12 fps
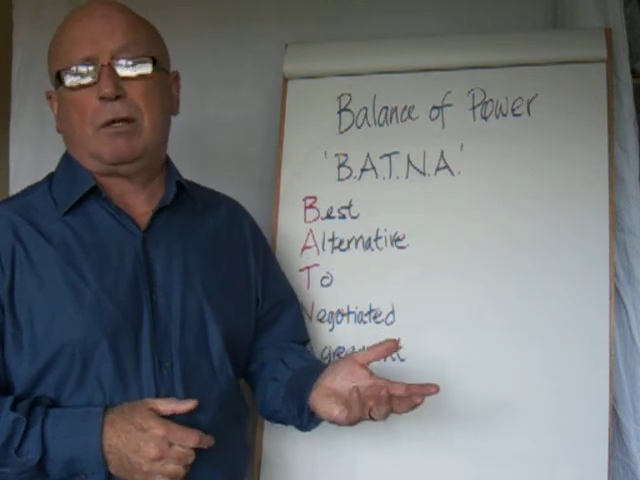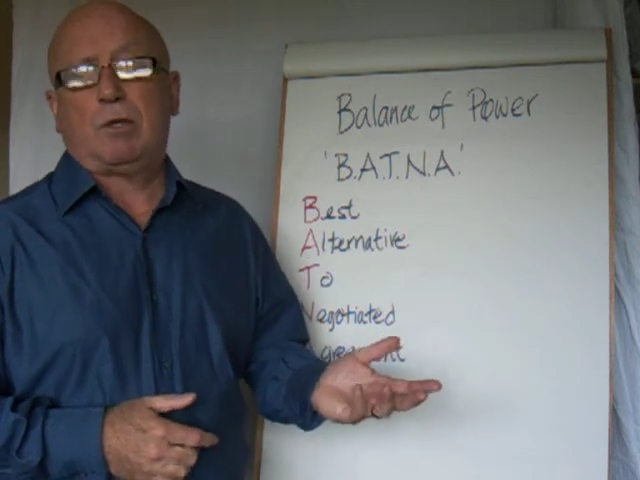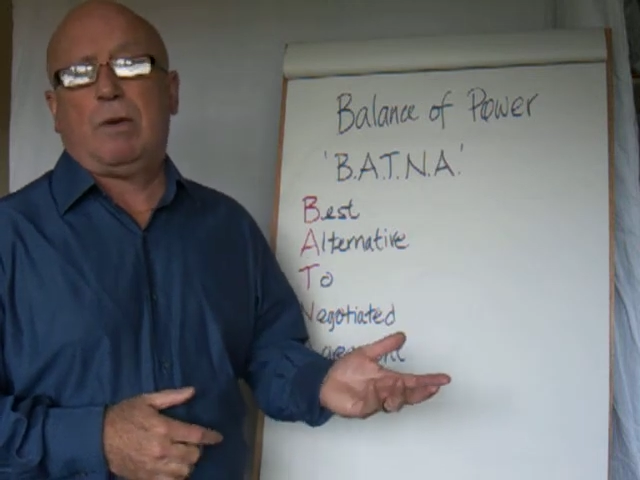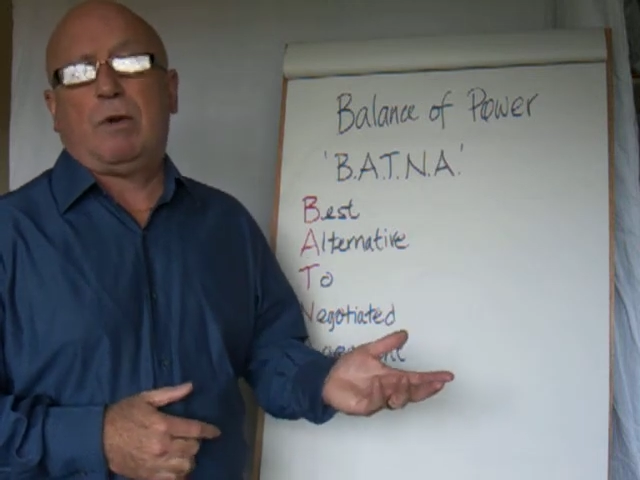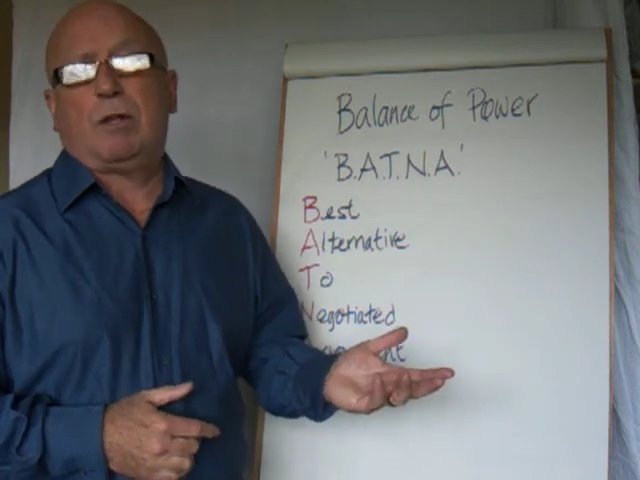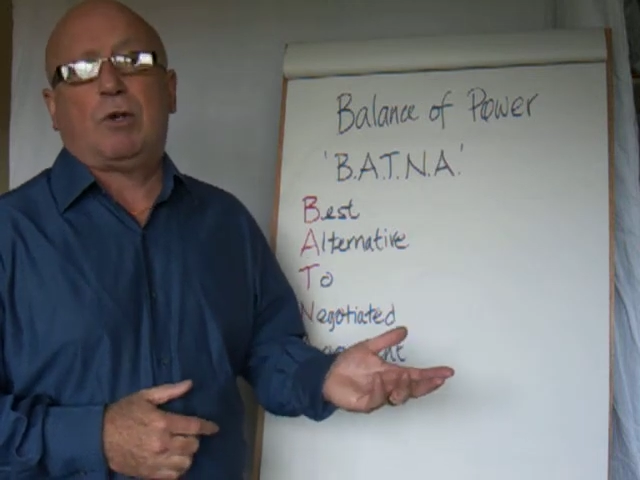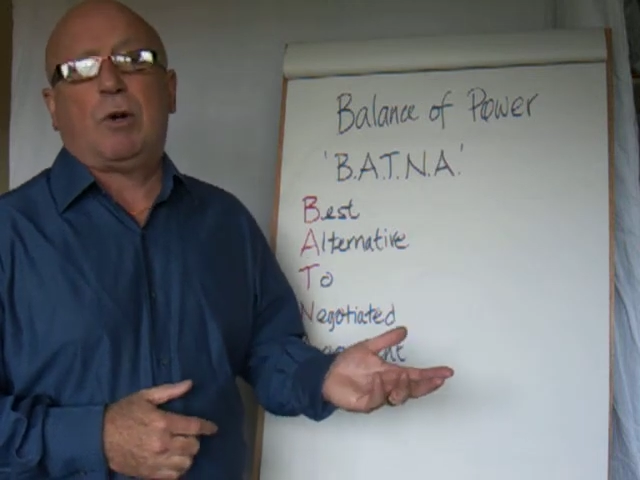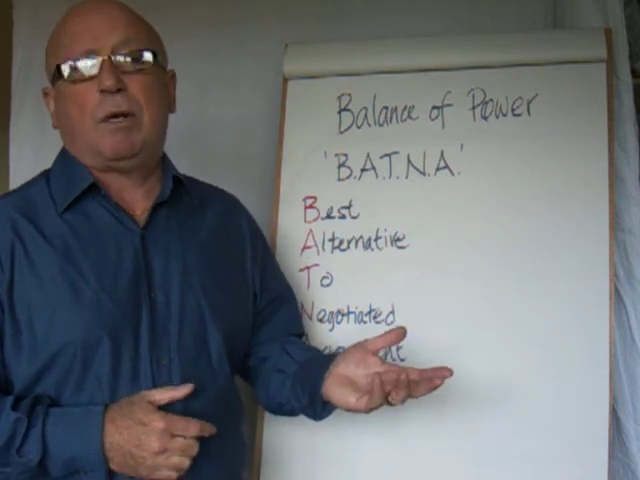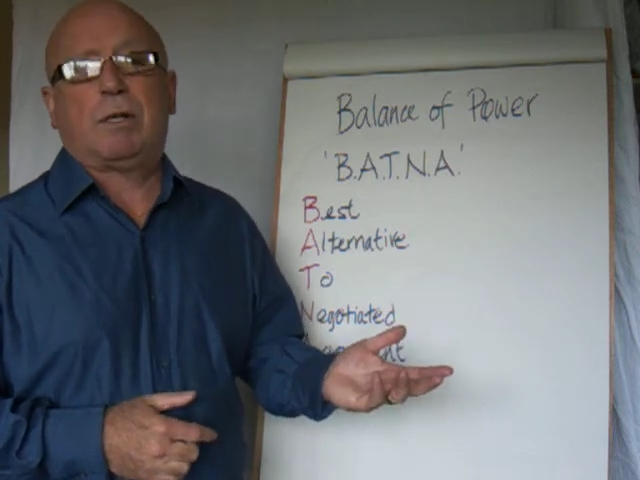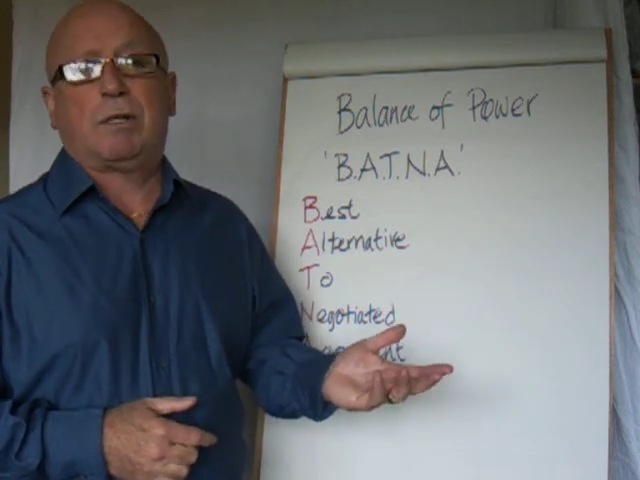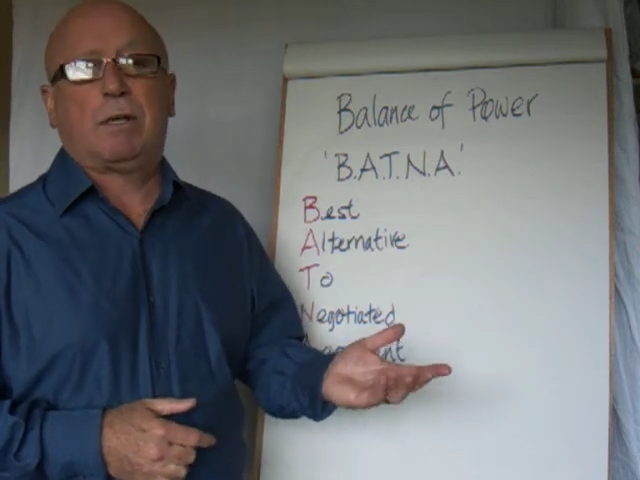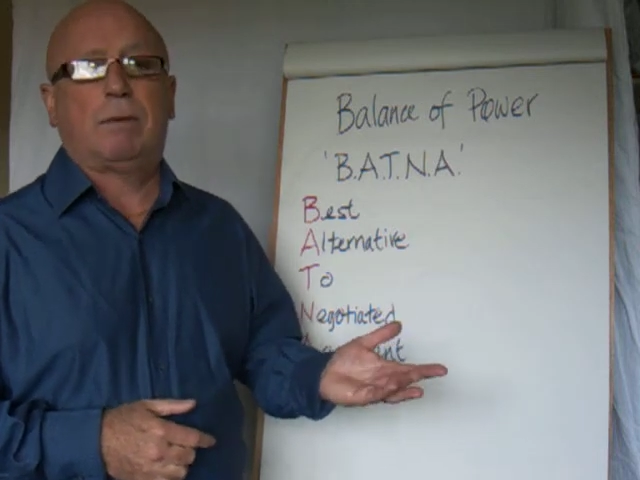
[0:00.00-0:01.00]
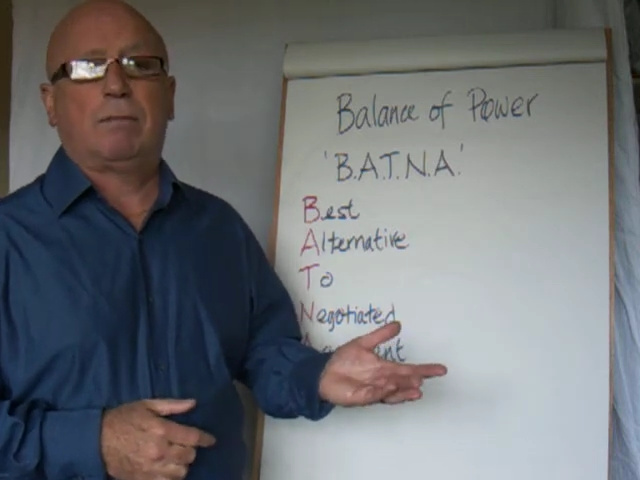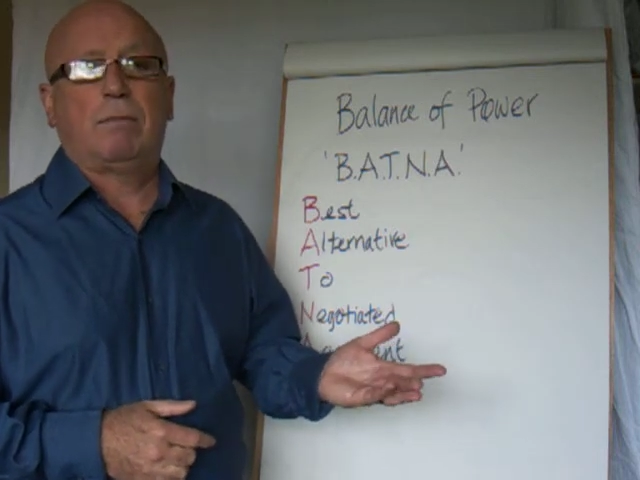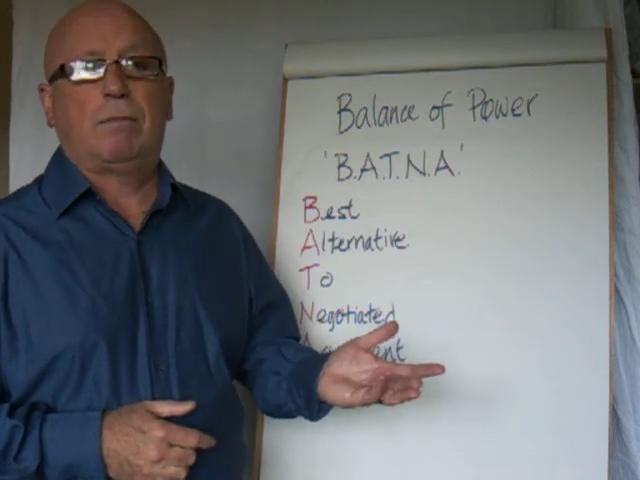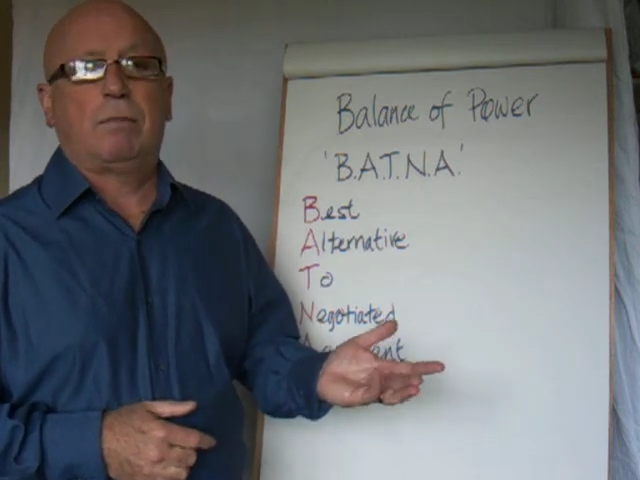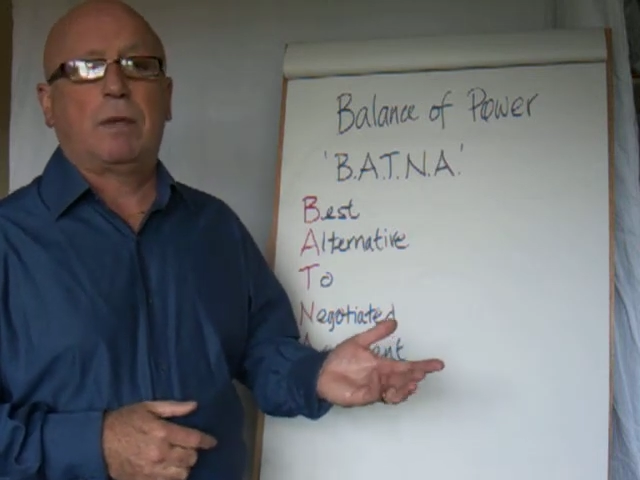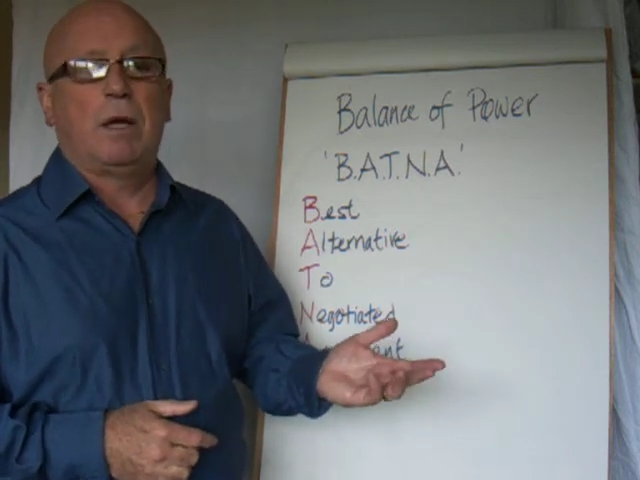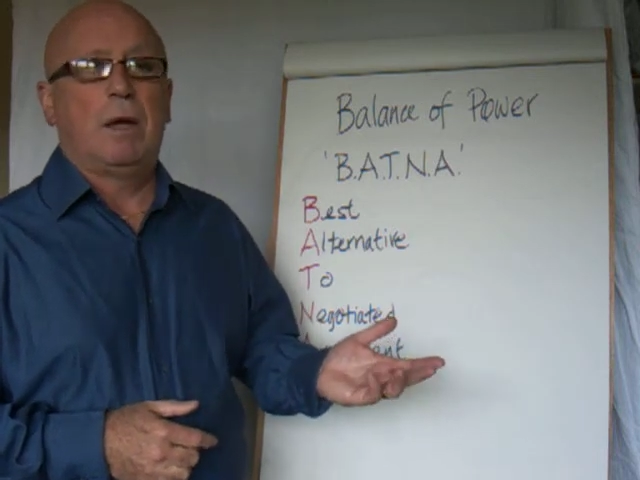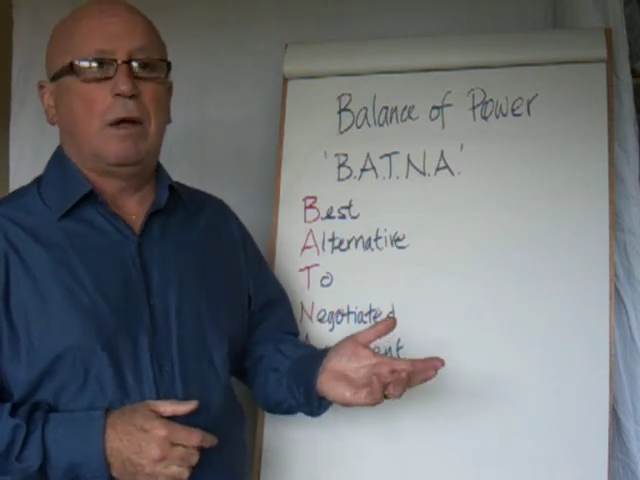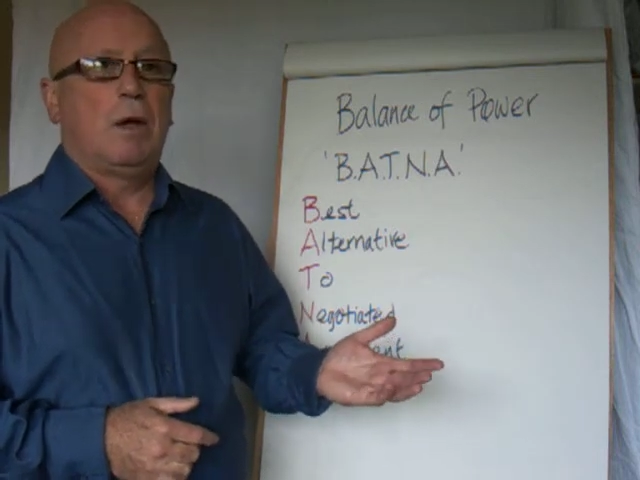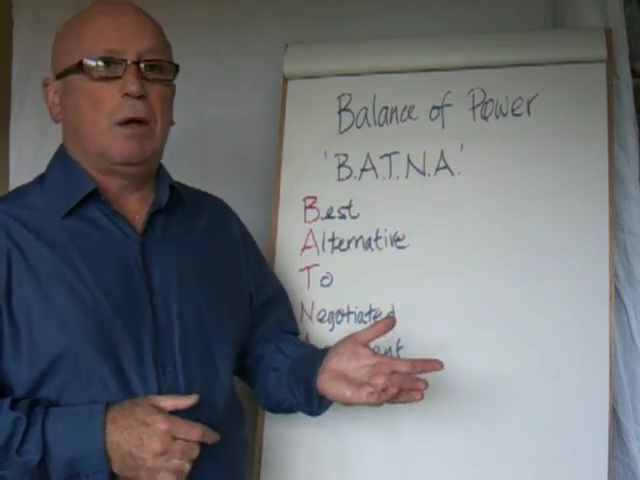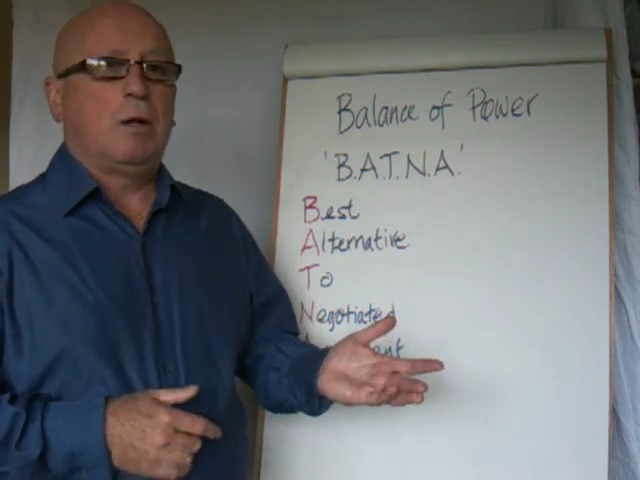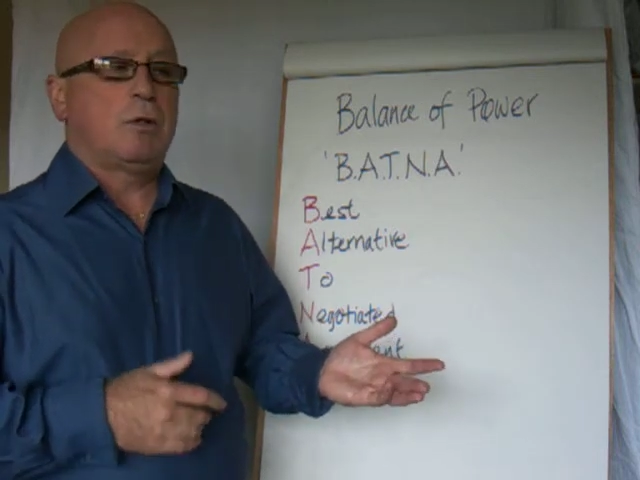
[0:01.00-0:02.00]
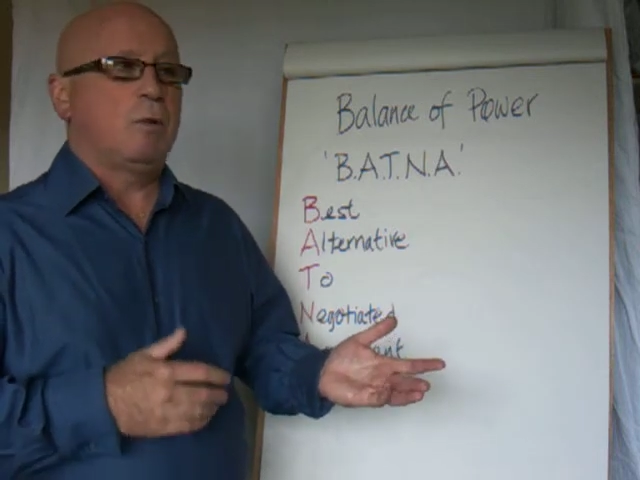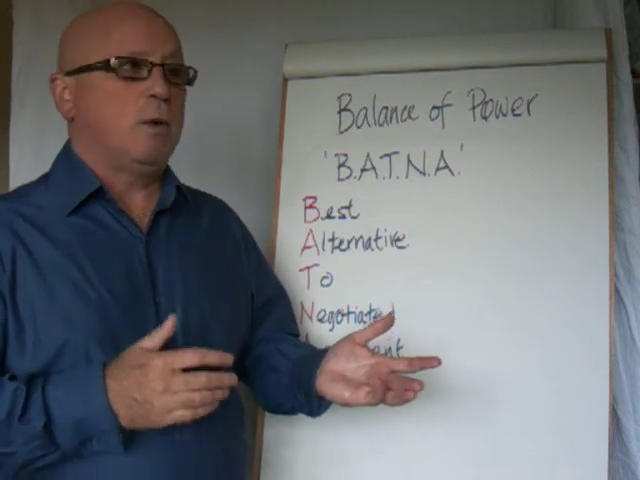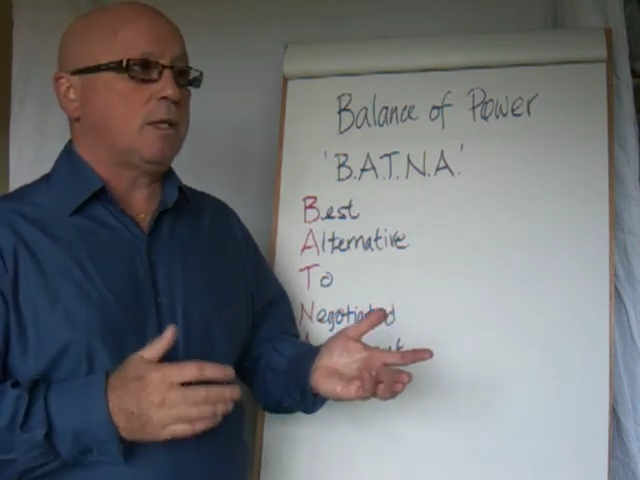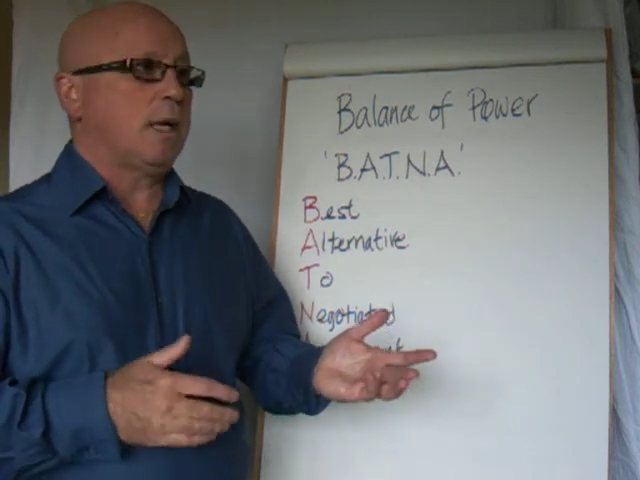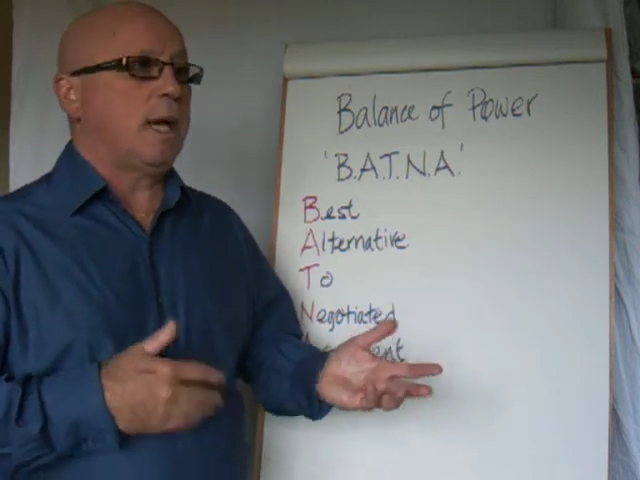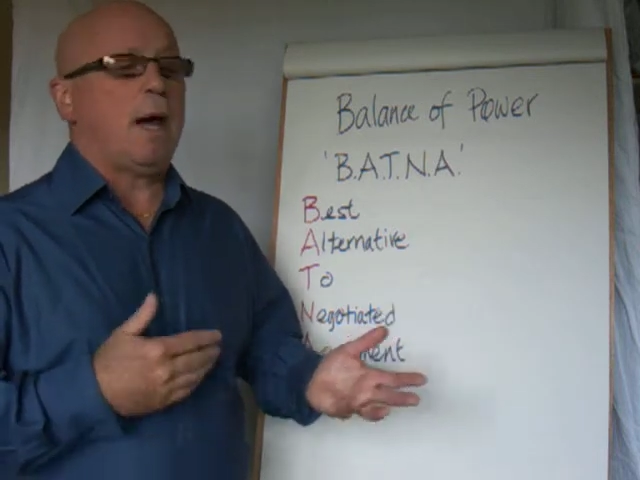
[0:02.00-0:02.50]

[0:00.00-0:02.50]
So you've got choice. So what's the